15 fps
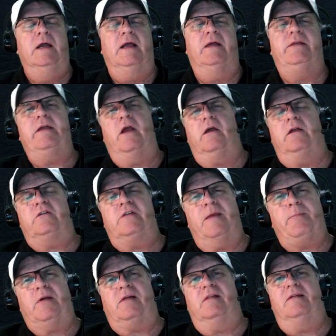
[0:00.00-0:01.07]
And
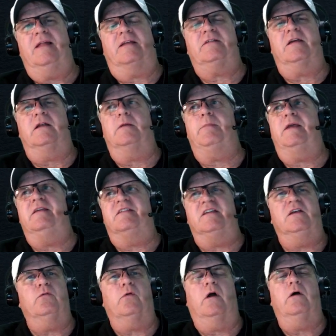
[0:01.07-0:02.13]
typically that's going to be
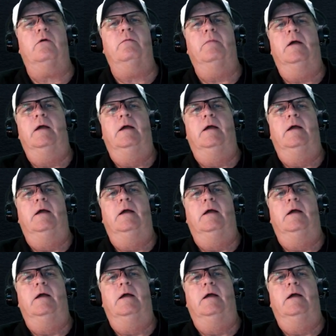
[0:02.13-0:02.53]
0.